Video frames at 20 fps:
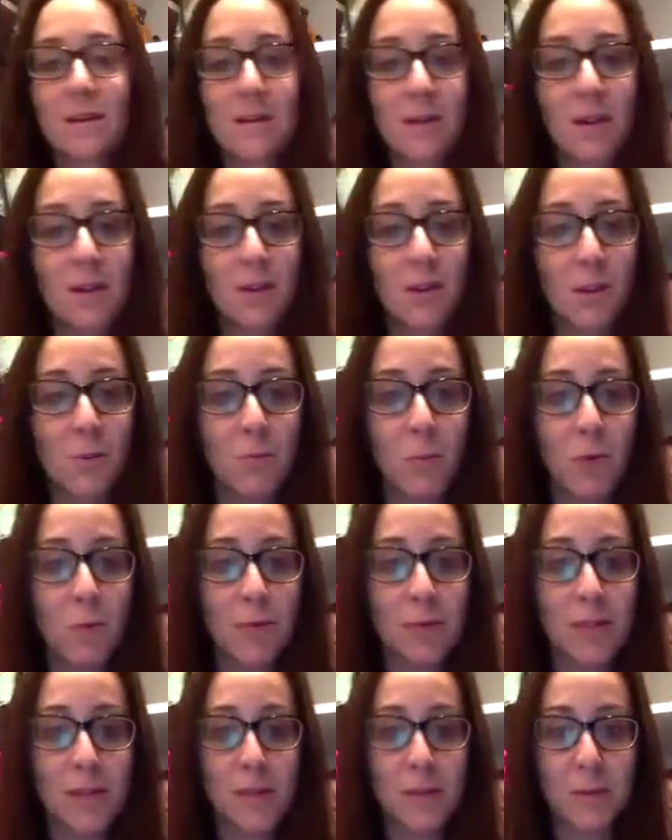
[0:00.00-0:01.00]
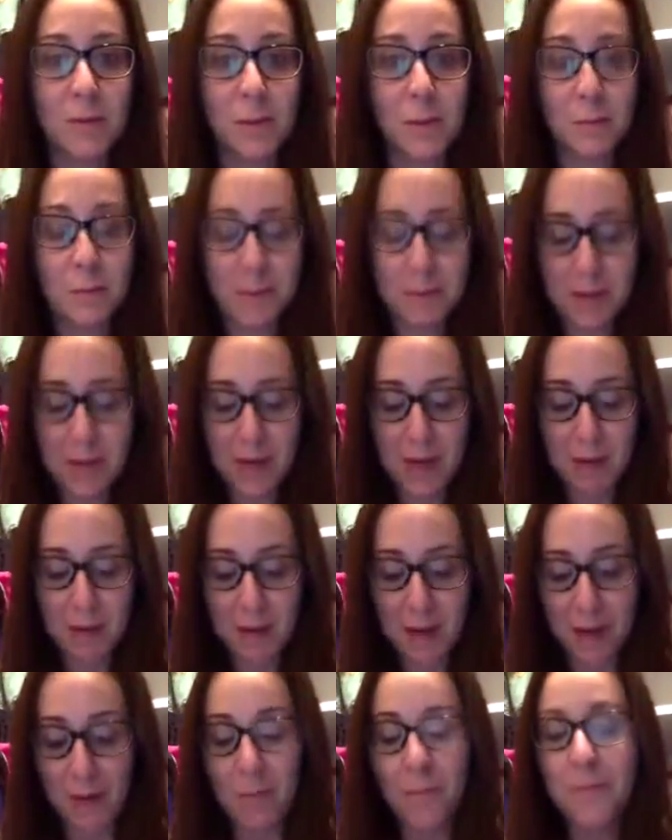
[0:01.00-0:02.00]
I'll look more presentable. Maybe that will
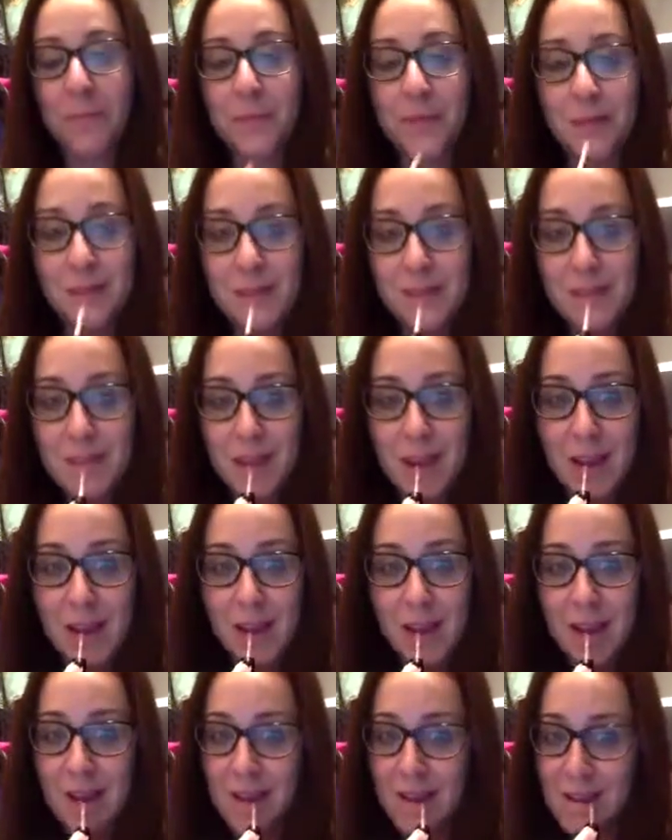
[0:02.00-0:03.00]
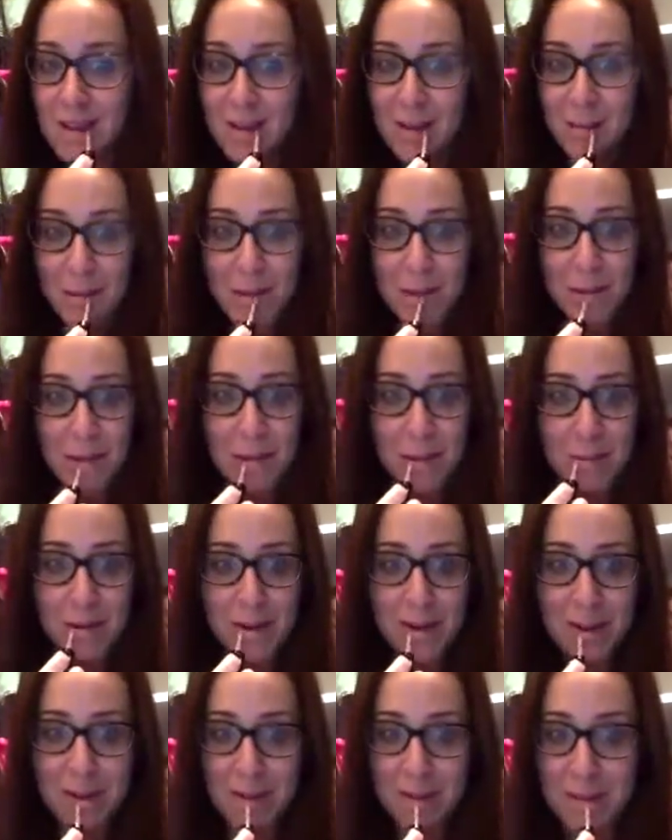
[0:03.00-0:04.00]
help. Let's see. My mom would
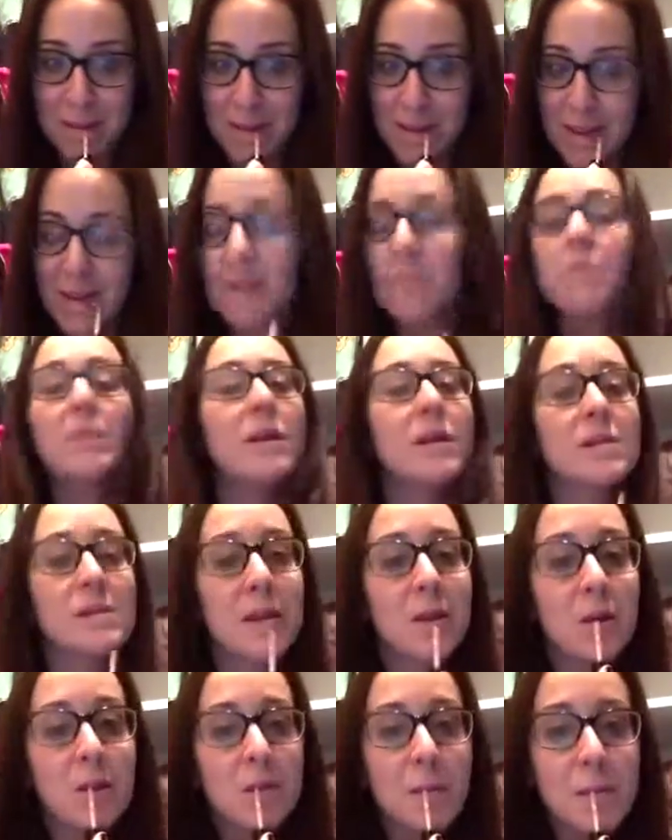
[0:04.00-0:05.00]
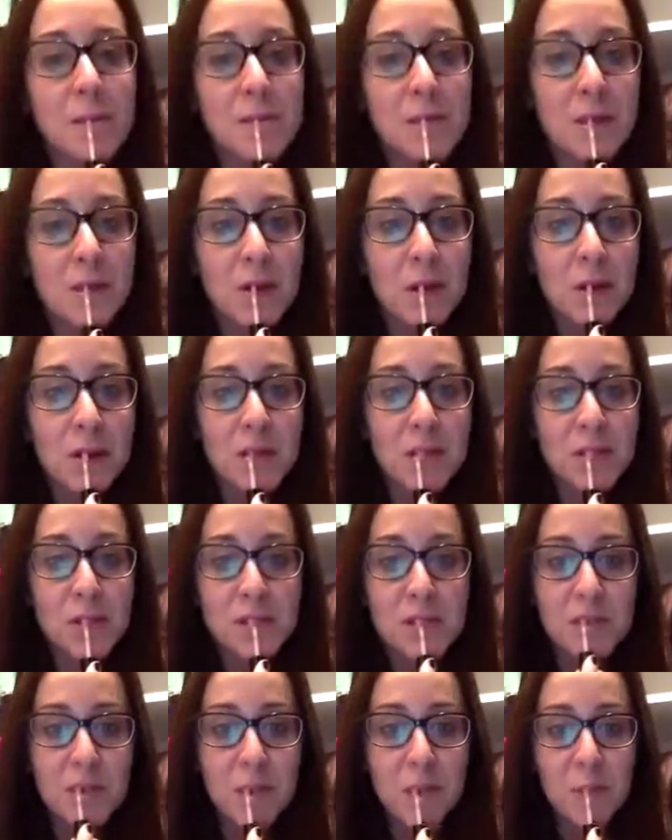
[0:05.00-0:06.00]
yell at me because I don't have lipstick on, and
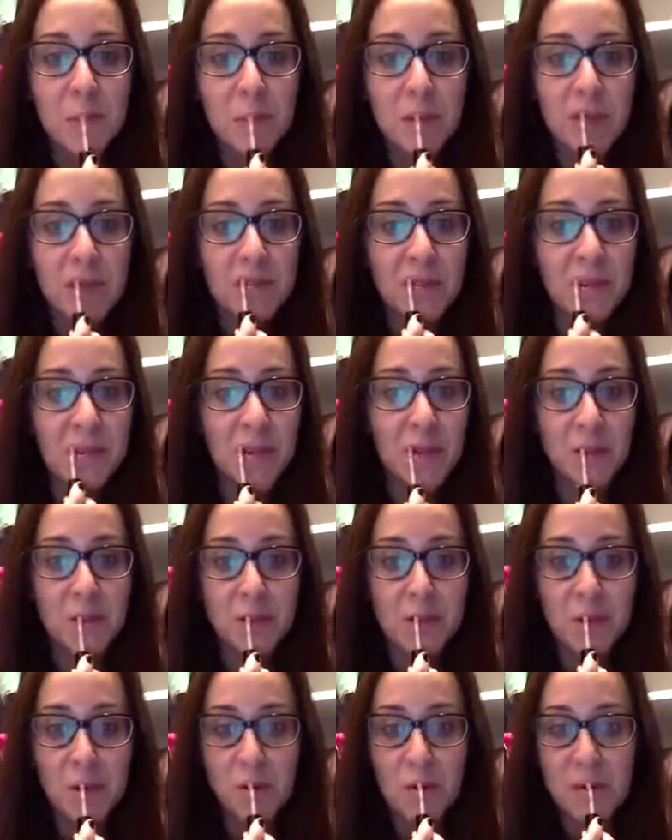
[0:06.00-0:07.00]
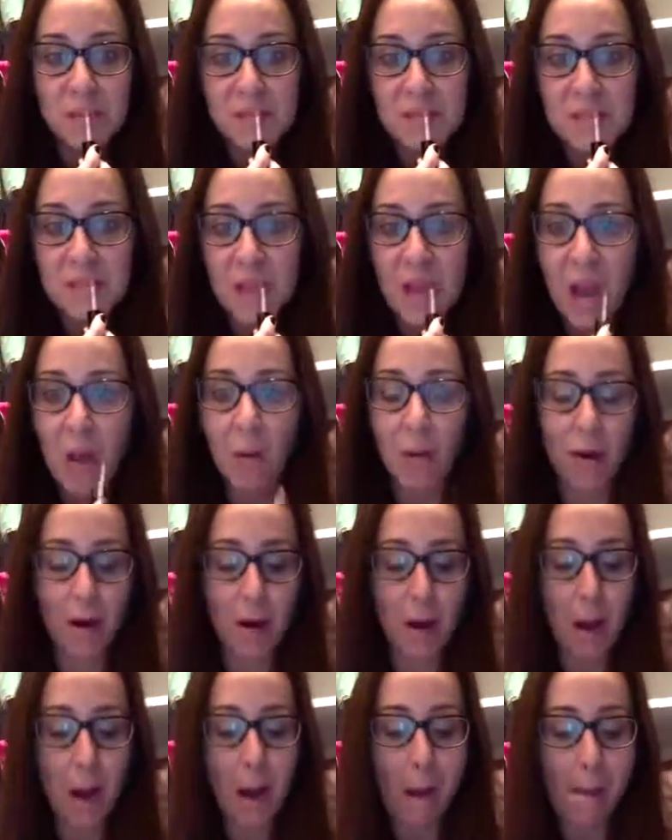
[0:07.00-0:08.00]
she's a believer that you should always wear it.